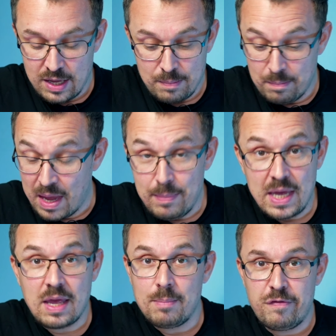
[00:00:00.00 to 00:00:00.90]
Maybe
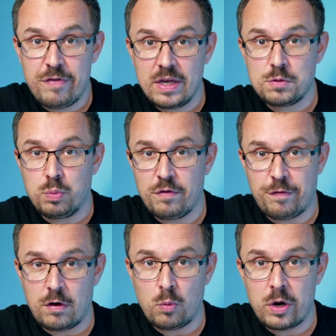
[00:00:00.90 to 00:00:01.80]
it can be fixed with a
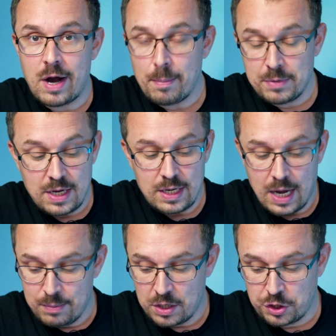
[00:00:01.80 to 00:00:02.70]
firmware update,
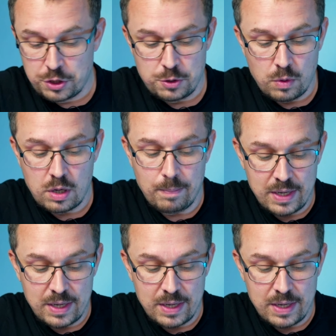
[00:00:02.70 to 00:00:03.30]
I'm not sure,